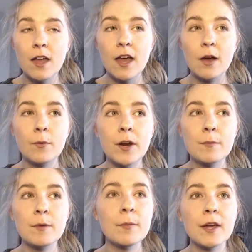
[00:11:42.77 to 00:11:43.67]
And what I
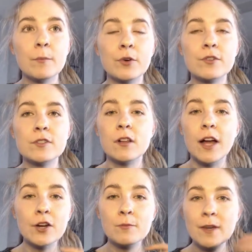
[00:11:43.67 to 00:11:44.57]
mean by impersonal, I
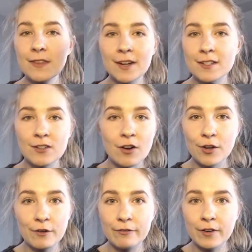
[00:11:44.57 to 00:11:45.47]
don't mean that it's not
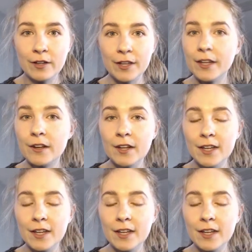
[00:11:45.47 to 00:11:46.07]
going to fill in